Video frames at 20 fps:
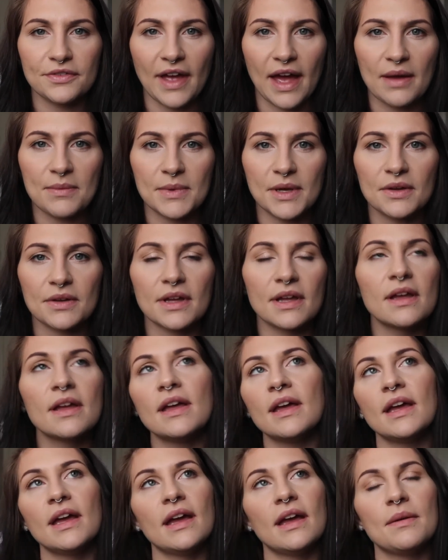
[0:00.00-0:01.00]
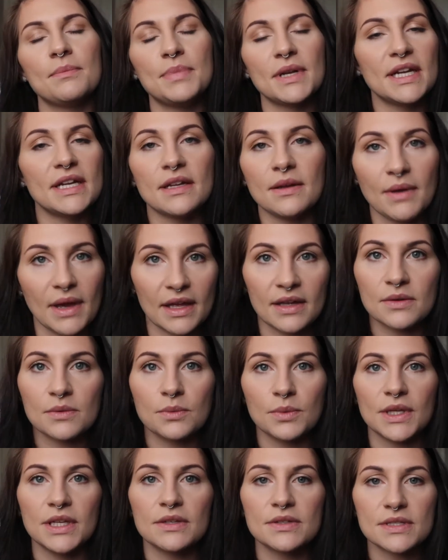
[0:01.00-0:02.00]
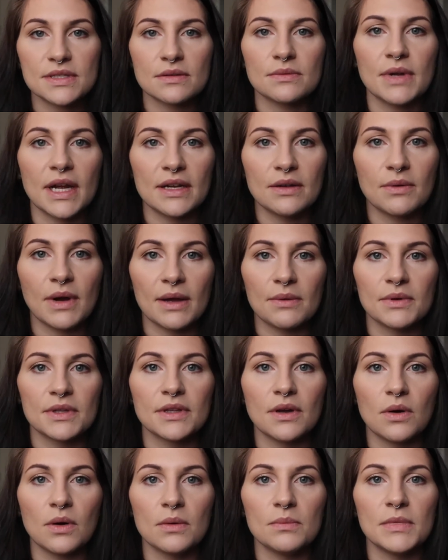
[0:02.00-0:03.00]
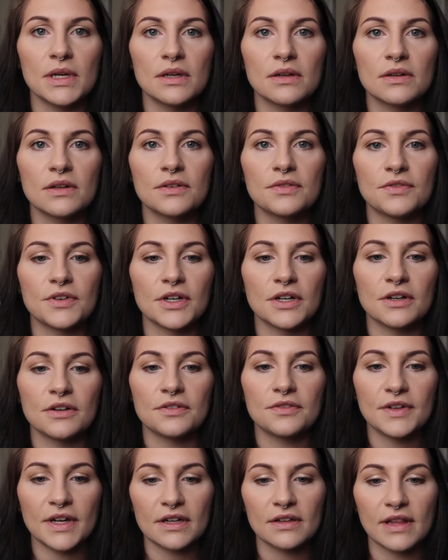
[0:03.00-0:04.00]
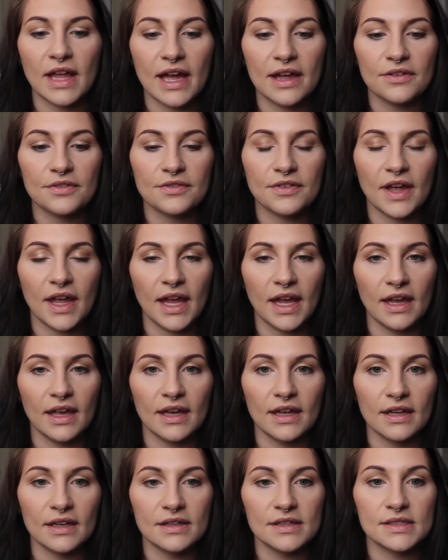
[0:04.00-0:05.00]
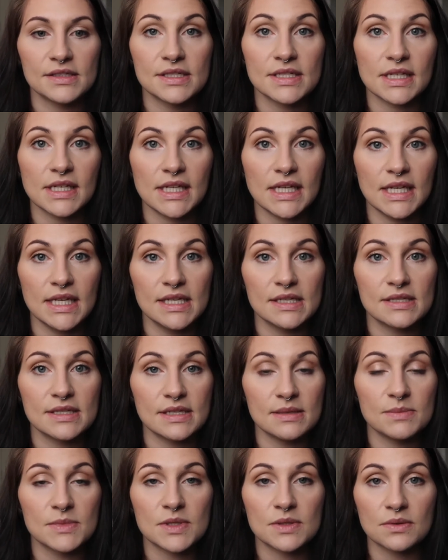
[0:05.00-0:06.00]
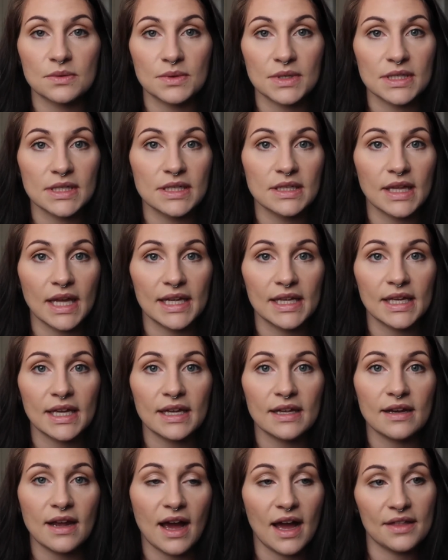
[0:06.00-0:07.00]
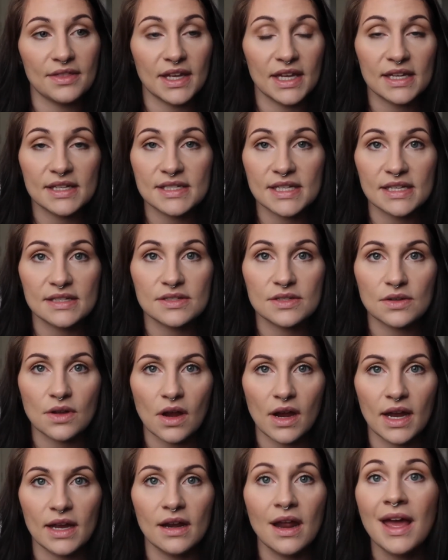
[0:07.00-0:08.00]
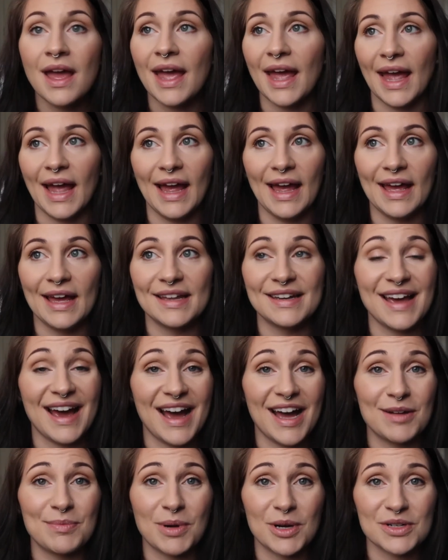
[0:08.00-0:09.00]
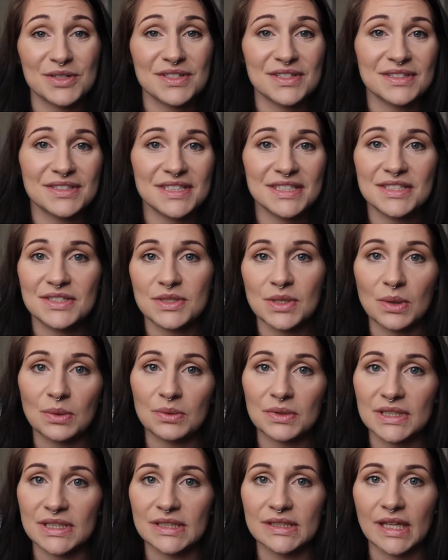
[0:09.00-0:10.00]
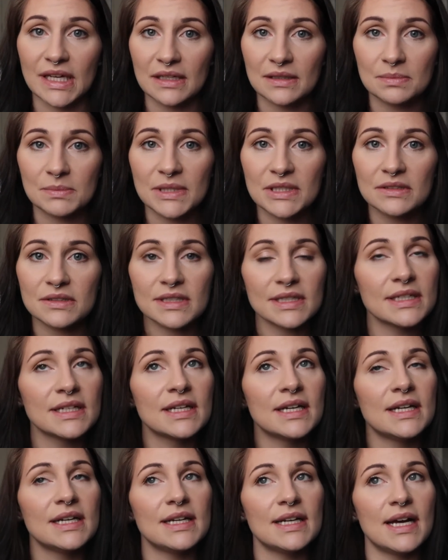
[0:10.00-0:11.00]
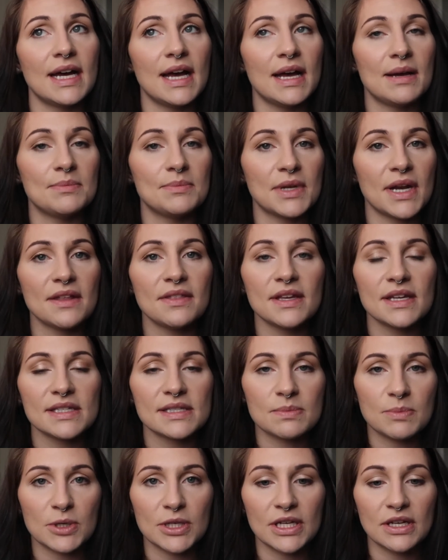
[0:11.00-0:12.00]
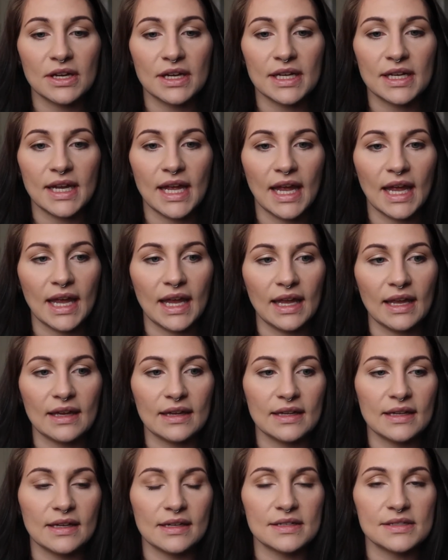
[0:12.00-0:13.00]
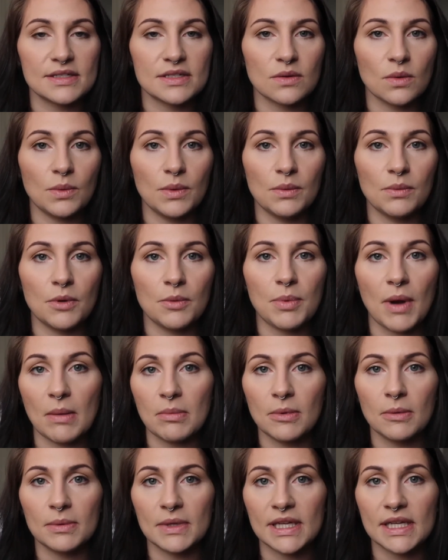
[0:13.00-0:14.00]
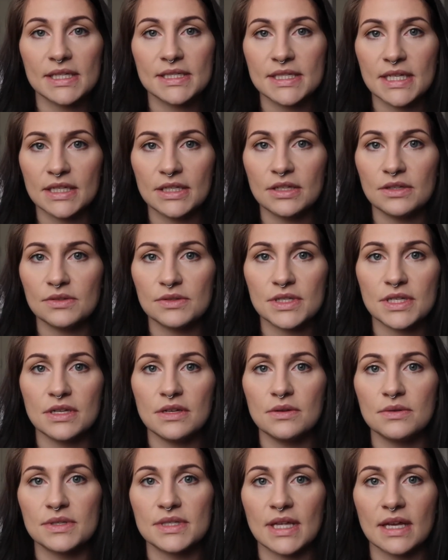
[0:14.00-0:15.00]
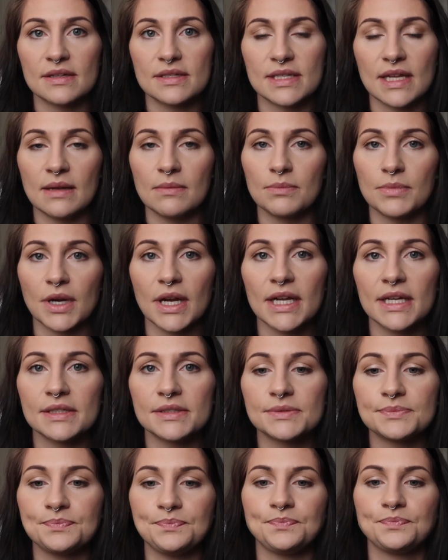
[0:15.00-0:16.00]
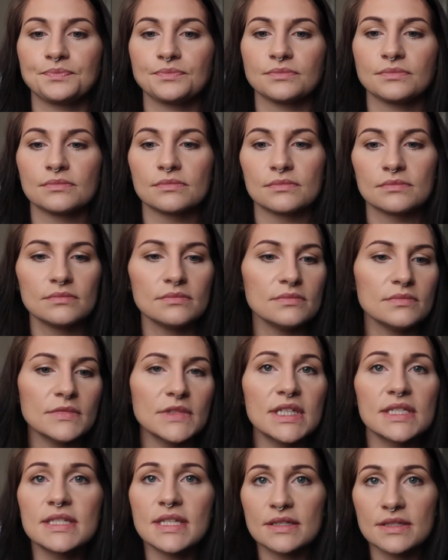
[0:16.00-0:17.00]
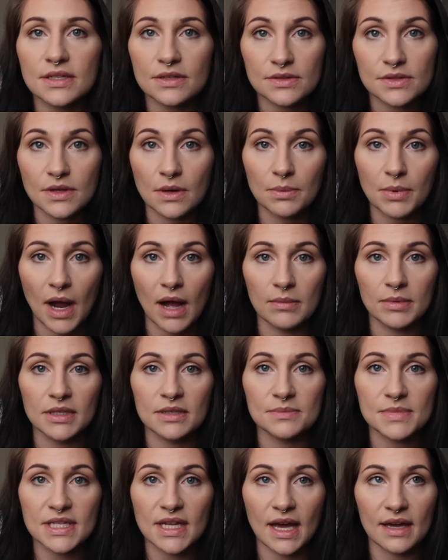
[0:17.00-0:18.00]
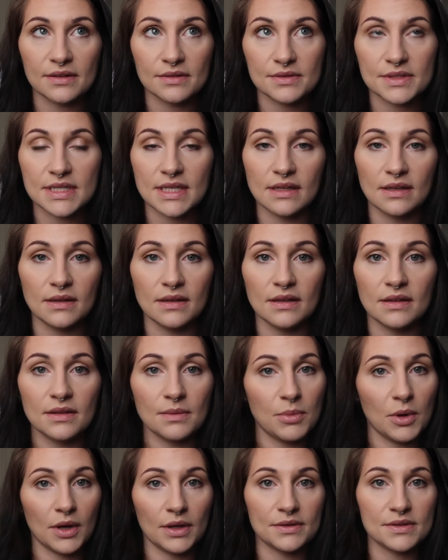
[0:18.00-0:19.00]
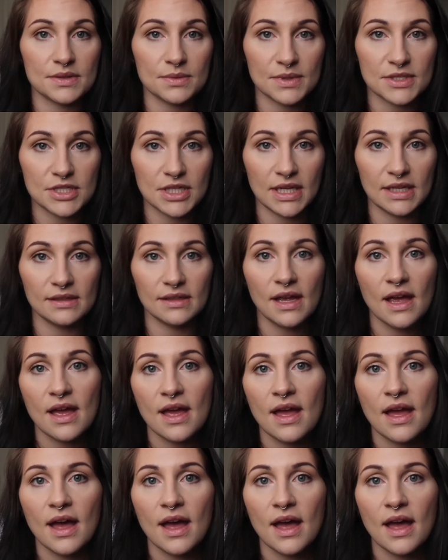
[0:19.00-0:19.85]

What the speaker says: fat milk. But anyway, we used the red and white one, the whole milk, for Fairlife, and he seems to really like it. I think it tastes great, and I personally don't really like milk, but I think it's pretty good, and we will probably continue to use that same brand. Since there's no problems, I don't see the point in switching.